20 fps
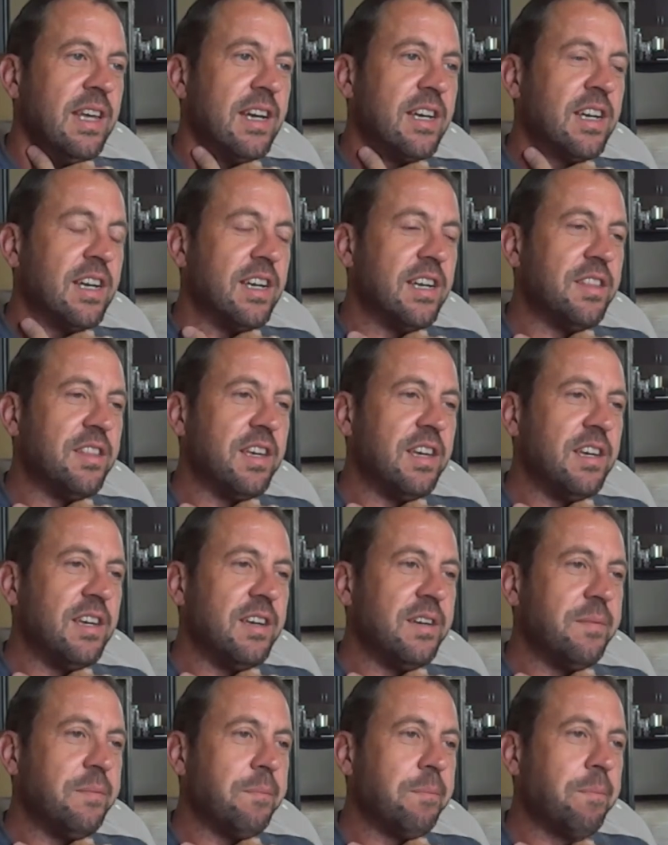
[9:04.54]
that kind of thing.
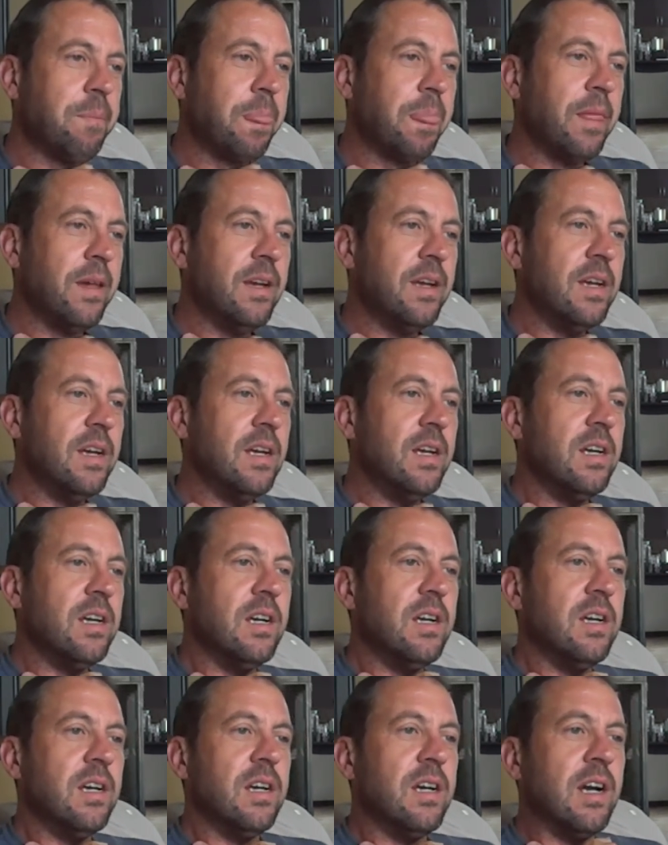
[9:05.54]

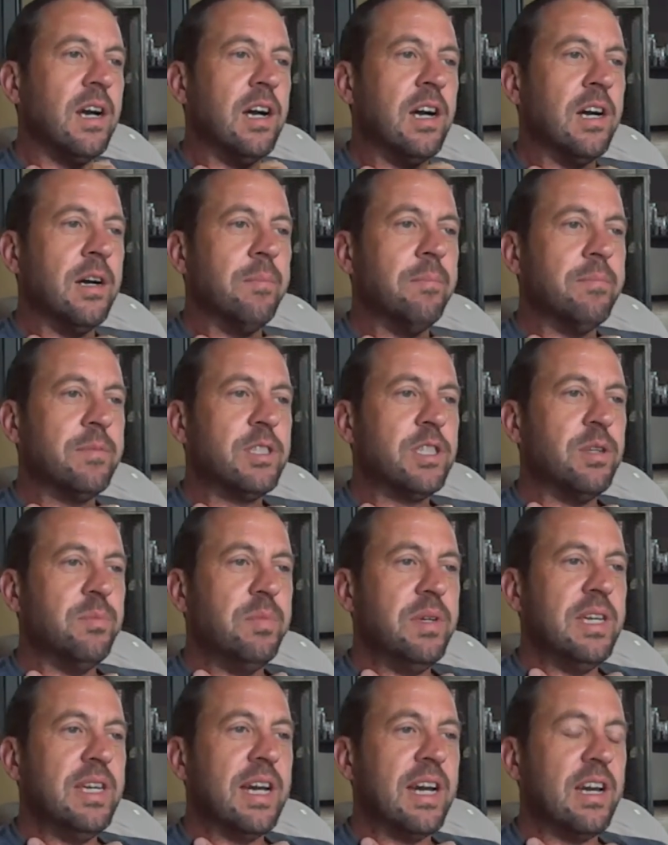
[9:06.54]
Um, to
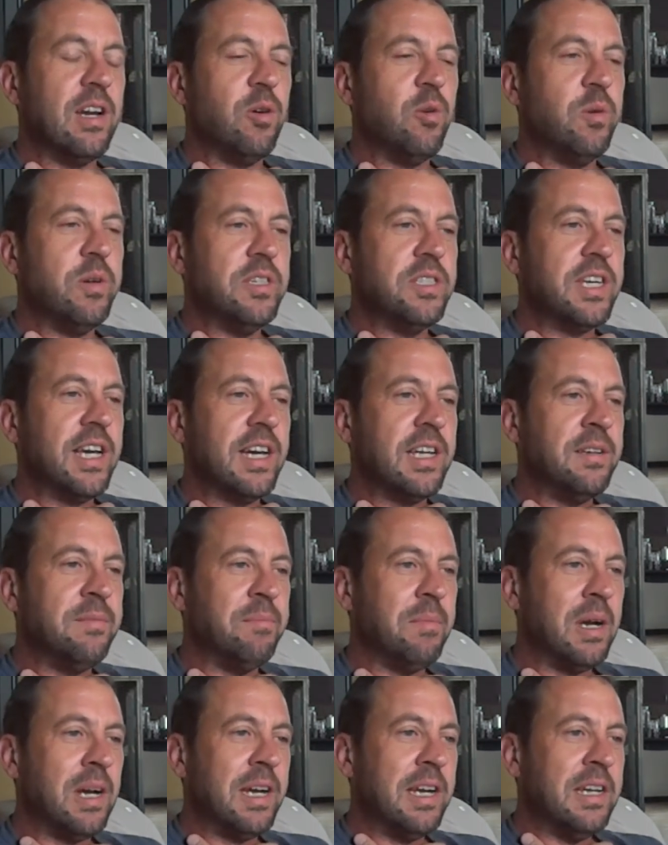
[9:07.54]
me, I always had
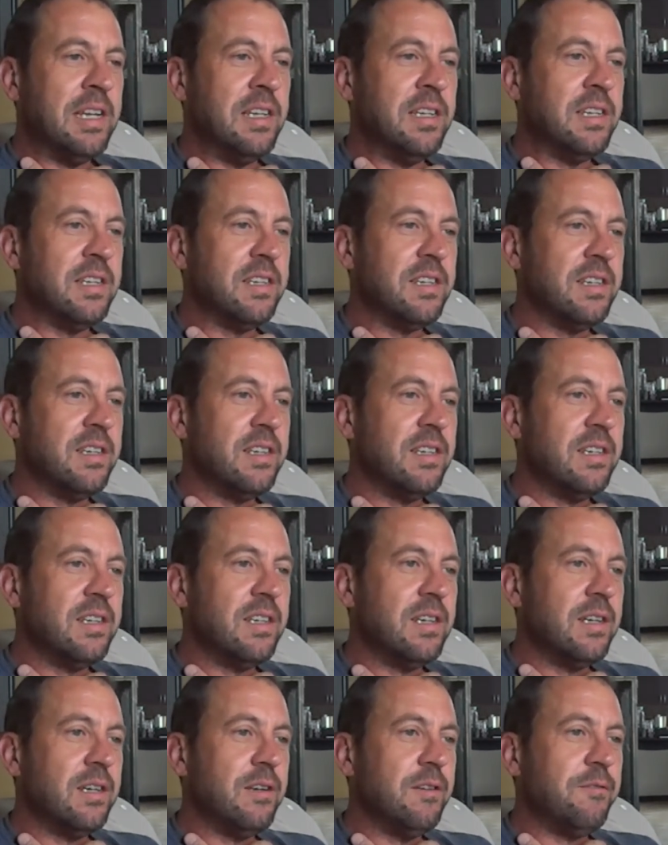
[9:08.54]
in mind,
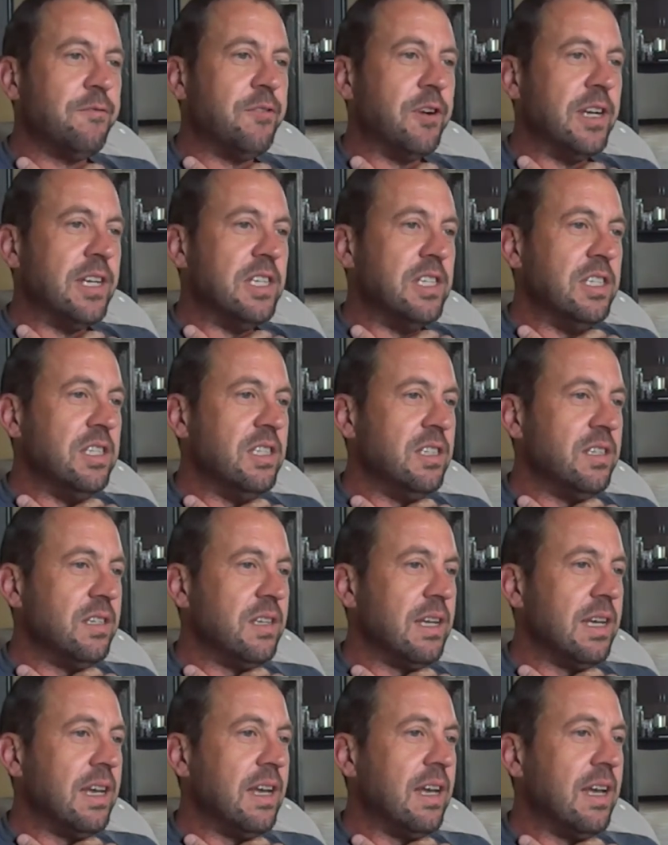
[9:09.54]
Freddie
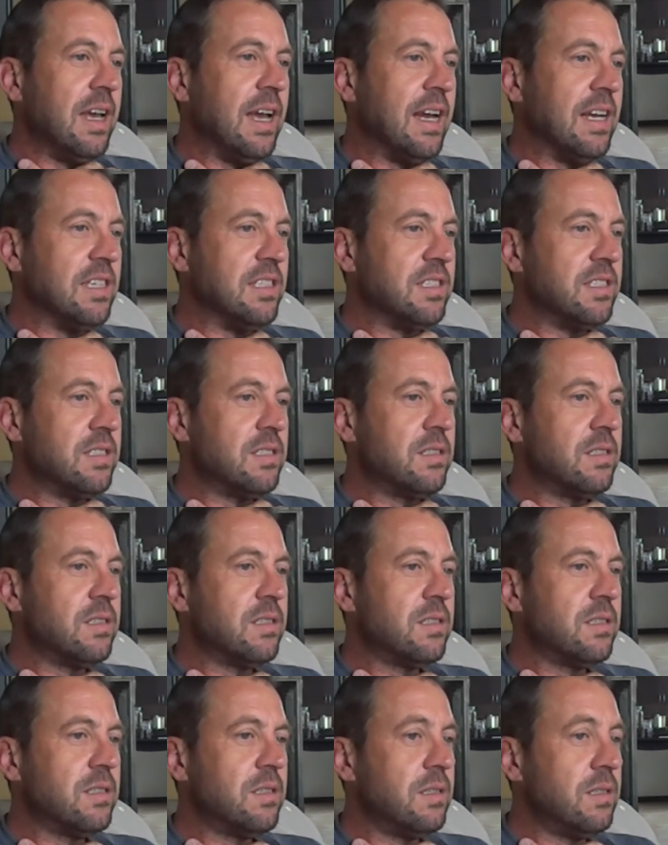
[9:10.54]
has,
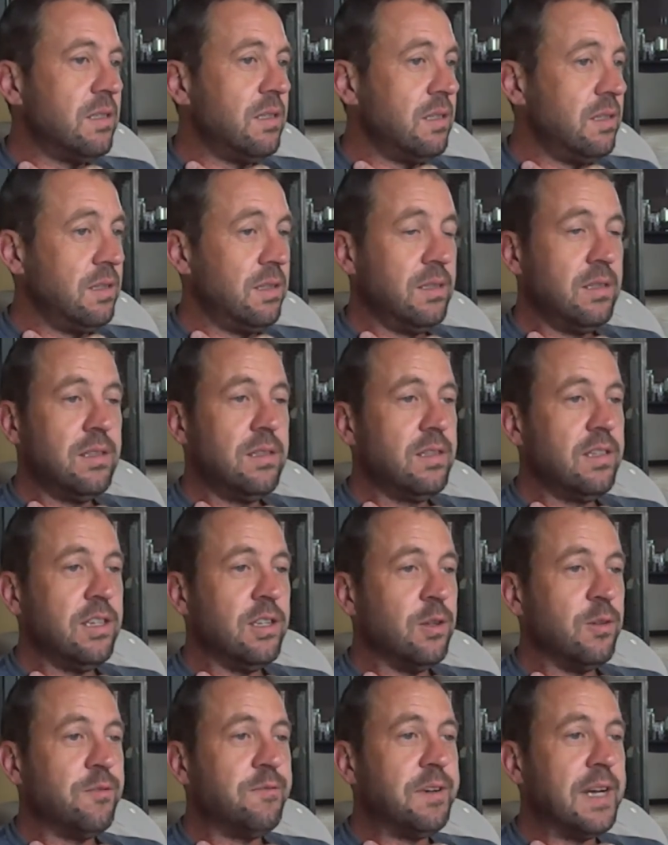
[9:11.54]
you
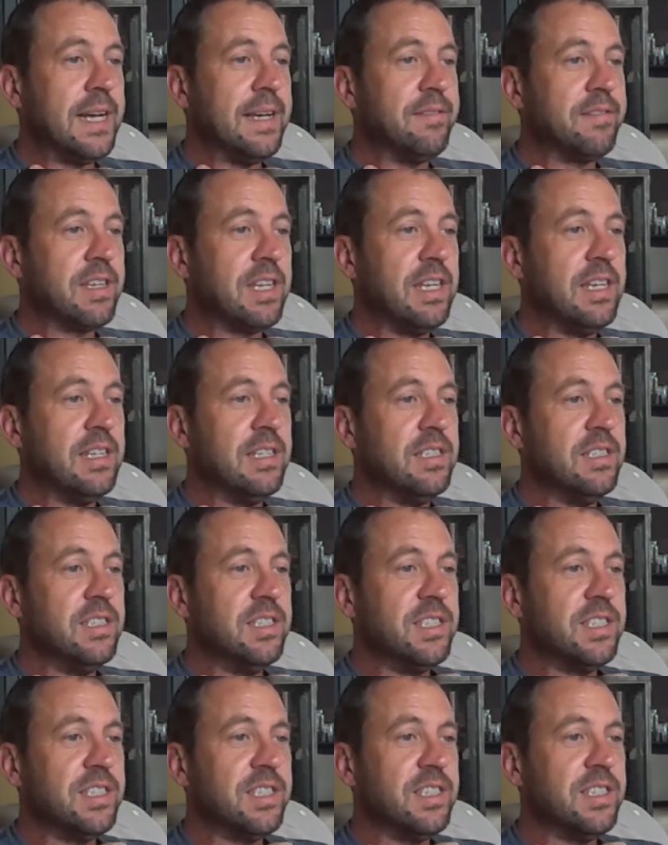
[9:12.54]
know, five
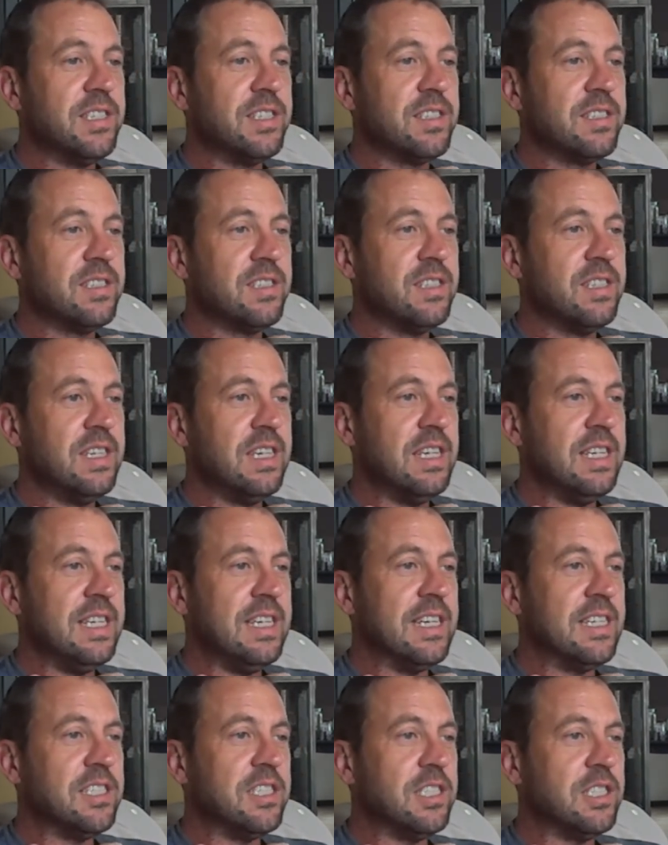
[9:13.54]
kids, and he
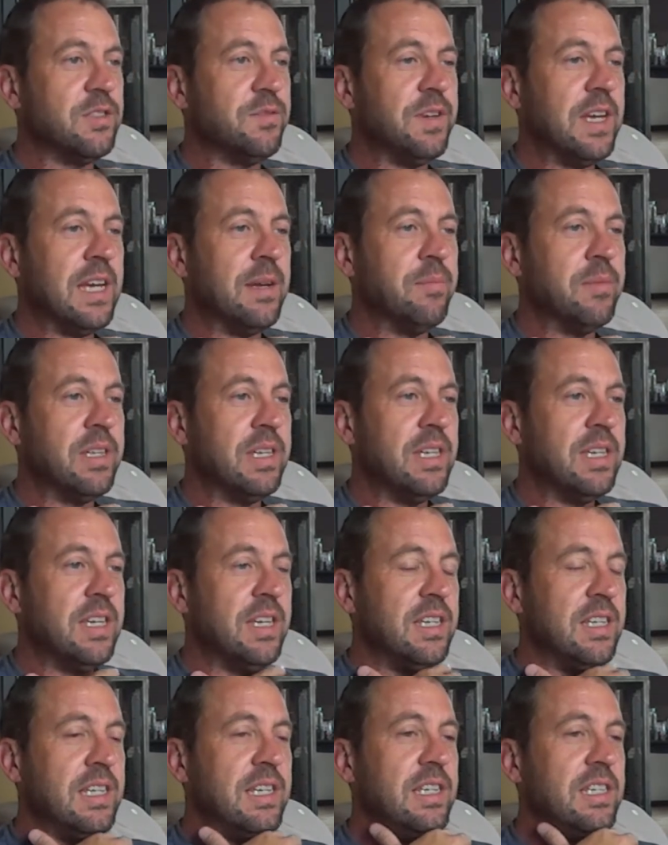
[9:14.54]
has yeah. his family,
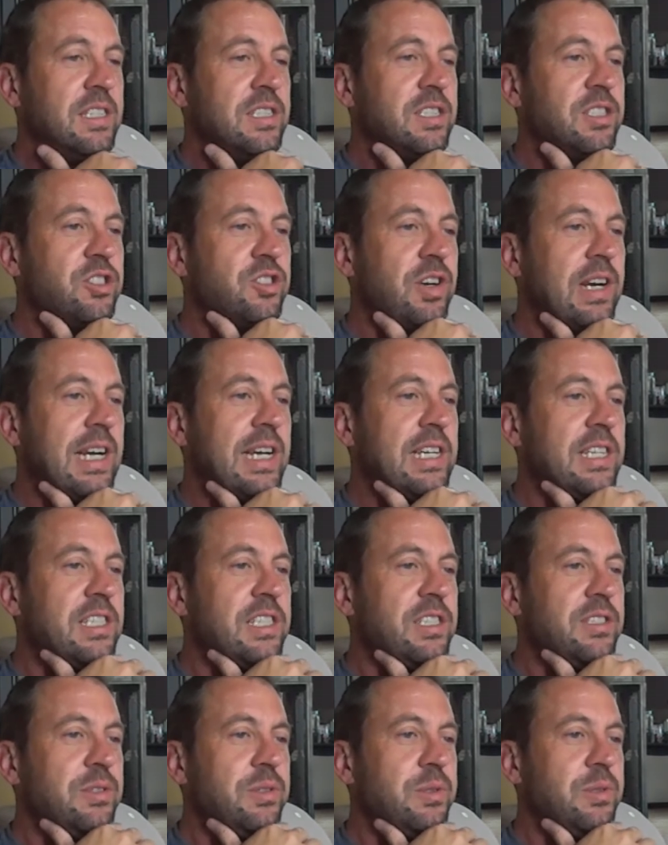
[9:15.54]
and he's trying
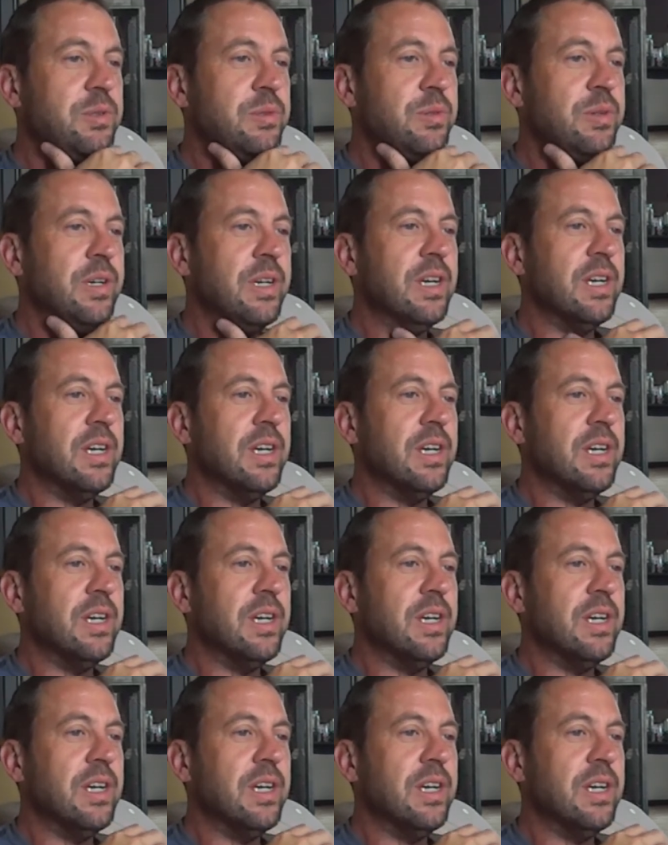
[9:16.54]
to